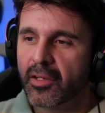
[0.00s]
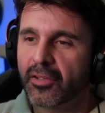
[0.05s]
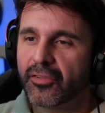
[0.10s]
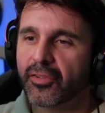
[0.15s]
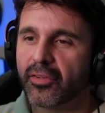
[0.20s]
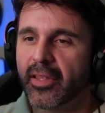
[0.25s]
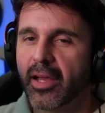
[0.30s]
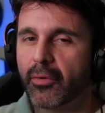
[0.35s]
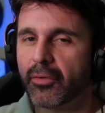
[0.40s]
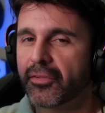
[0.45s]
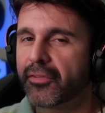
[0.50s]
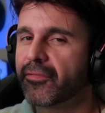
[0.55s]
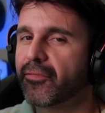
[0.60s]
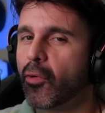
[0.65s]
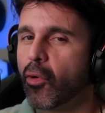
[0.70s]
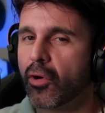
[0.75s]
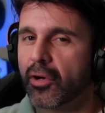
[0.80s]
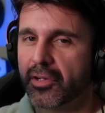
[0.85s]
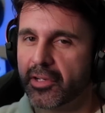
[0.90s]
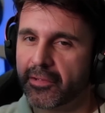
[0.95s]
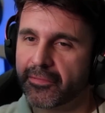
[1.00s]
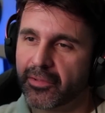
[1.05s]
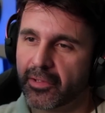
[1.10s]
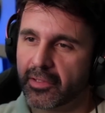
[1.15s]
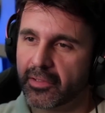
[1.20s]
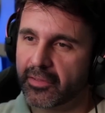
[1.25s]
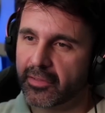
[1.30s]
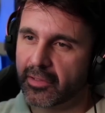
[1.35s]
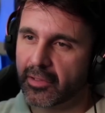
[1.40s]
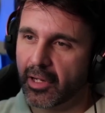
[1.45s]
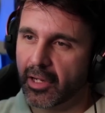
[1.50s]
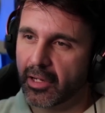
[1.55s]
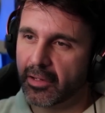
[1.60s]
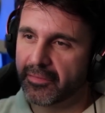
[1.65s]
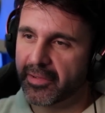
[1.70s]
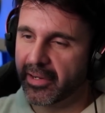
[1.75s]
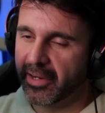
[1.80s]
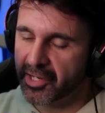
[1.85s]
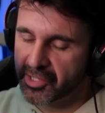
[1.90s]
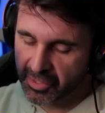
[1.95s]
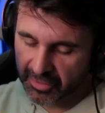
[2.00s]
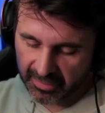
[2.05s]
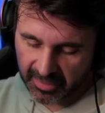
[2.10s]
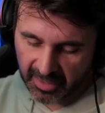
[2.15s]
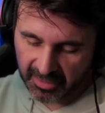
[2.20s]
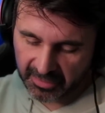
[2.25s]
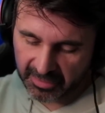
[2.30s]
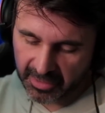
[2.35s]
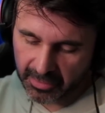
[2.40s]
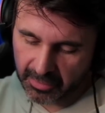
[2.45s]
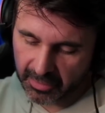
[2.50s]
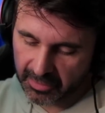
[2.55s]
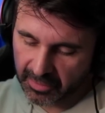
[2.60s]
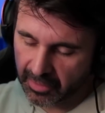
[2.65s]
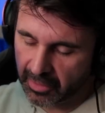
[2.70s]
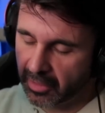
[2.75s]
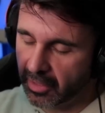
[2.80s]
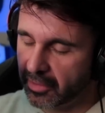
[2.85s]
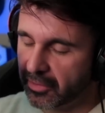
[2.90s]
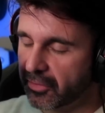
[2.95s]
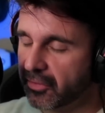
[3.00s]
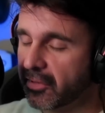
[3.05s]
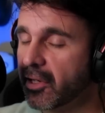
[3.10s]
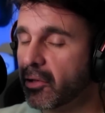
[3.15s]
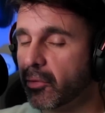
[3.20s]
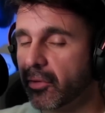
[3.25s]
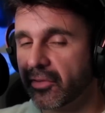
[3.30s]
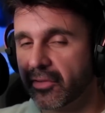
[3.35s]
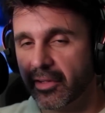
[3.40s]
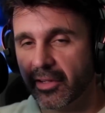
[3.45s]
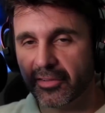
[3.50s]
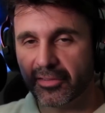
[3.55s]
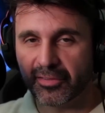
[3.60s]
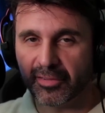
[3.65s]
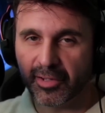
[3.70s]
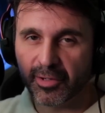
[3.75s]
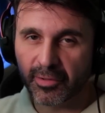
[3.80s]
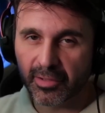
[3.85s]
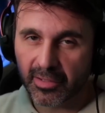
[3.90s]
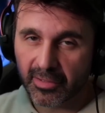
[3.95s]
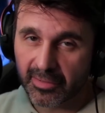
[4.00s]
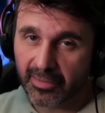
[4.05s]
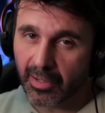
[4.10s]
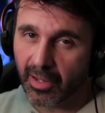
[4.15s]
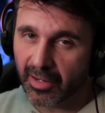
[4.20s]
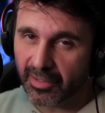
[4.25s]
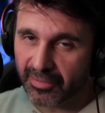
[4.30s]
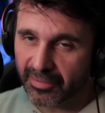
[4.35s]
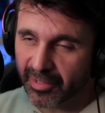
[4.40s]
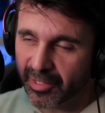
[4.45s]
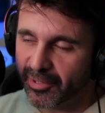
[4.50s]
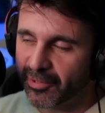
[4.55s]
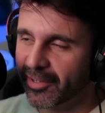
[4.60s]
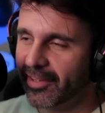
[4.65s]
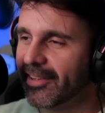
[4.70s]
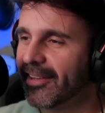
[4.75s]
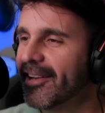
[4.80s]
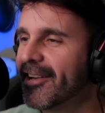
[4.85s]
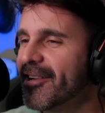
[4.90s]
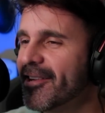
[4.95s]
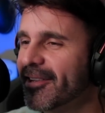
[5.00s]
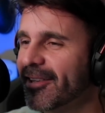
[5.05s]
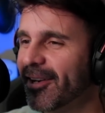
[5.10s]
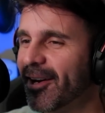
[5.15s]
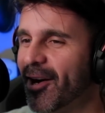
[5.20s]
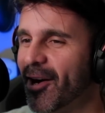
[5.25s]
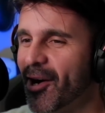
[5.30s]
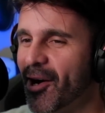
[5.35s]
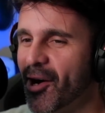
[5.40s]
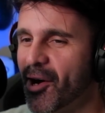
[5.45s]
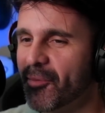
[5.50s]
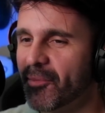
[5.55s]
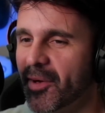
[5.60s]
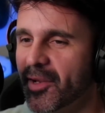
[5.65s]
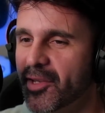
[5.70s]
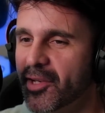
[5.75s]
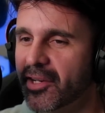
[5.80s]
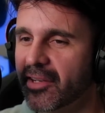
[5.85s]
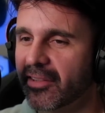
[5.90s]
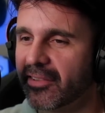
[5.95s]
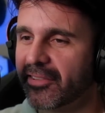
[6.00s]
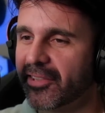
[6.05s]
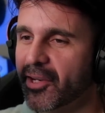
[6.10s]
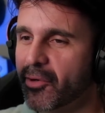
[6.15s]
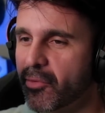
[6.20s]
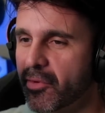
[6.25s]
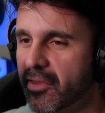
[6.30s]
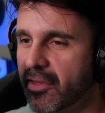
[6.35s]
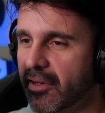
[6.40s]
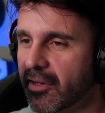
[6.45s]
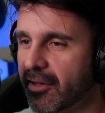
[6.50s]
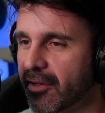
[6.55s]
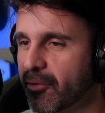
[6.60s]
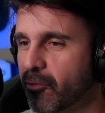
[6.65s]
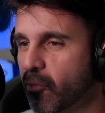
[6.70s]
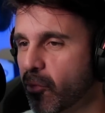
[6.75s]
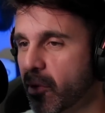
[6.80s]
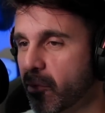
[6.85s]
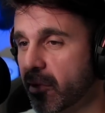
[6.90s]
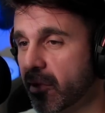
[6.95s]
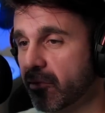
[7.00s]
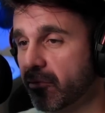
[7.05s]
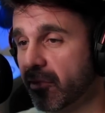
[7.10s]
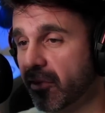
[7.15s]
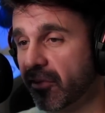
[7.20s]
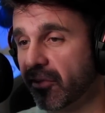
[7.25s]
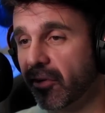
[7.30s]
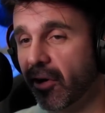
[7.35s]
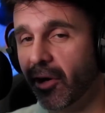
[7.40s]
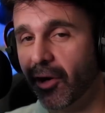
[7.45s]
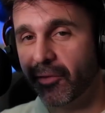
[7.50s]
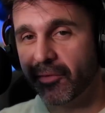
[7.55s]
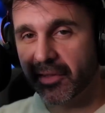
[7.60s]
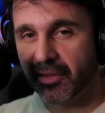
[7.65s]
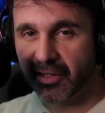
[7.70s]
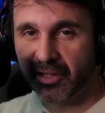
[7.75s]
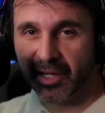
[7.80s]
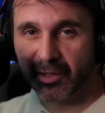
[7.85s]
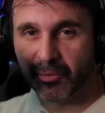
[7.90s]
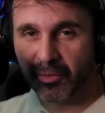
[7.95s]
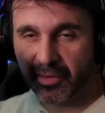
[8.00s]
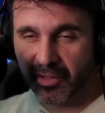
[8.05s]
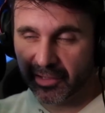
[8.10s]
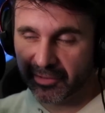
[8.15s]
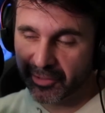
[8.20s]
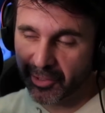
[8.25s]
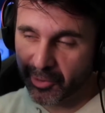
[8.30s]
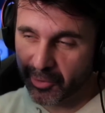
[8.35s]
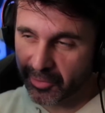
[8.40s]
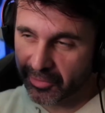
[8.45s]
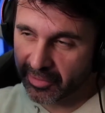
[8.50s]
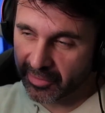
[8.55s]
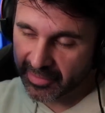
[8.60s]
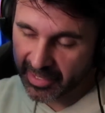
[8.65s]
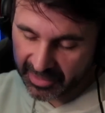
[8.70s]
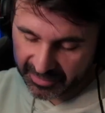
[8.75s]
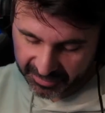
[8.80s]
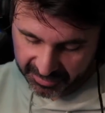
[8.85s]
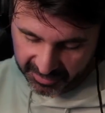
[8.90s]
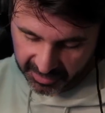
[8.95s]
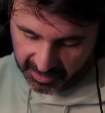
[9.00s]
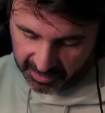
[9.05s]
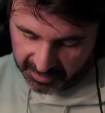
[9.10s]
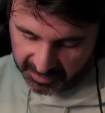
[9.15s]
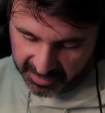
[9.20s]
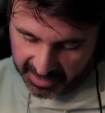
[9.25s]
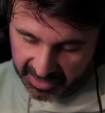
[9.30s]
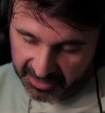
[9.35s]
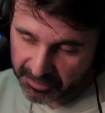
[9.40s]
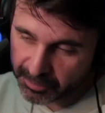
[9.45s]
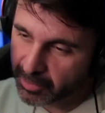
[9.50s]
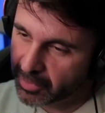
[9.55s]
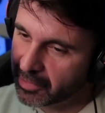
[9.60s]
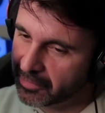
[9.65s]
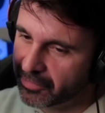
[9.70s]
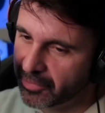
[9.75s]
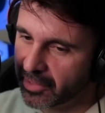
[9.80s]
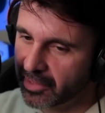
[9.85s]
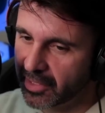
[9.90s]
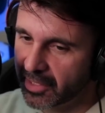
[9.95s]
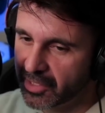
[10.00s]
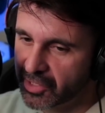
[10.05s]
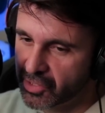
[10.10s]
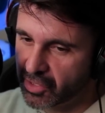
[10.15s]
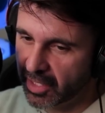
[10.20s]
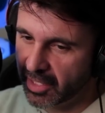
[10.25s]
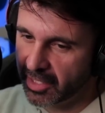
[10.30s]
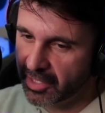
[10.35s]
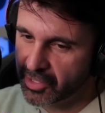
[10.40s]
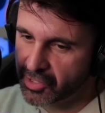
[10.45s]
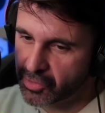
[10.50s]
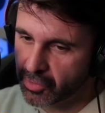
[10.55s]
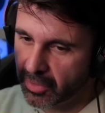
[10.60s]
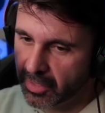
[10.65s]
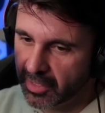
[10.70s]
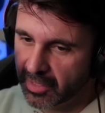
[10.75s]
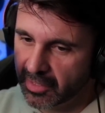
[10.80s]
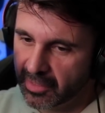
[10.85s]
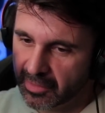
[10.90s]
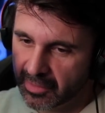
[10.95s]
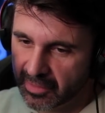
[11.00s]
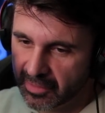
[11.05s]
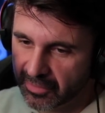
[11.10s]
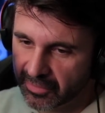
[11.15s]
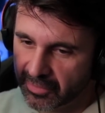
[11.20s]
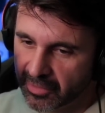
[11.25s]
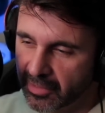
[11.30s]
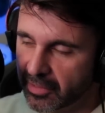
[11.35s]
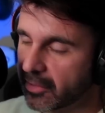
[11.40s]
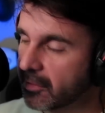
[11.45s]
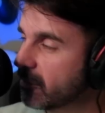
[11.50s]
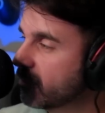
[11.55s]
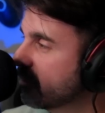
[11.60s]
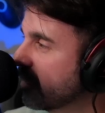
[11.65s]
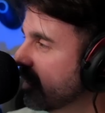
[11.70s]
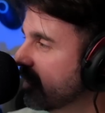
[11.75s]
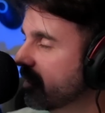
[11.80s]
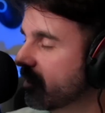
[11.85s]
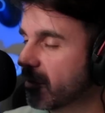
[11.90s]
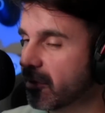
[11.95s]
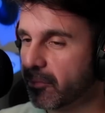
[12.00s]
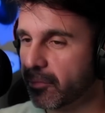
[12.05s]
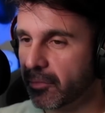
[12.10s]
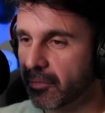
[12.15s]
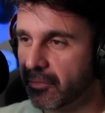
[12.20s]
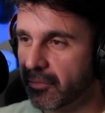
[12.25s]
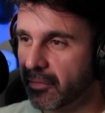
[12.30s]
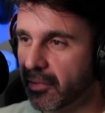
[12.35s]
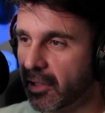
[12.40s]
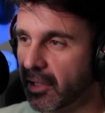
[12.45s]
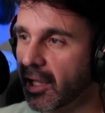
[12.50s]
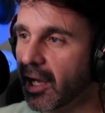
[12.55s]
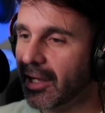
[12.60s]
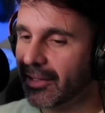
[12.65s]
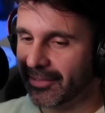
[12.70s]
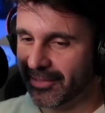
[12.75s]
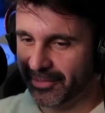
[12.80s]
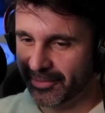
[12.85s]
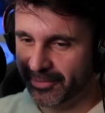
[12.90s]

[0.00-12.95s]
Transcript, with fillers: So that was four different uh, variations that secret uh, sequence, not secret. It's not a secret. Um, and you can see where the we would resolve at the end with that tone. So that's that's pretty fun. I enjoy I enjoy this uh, writing a lot.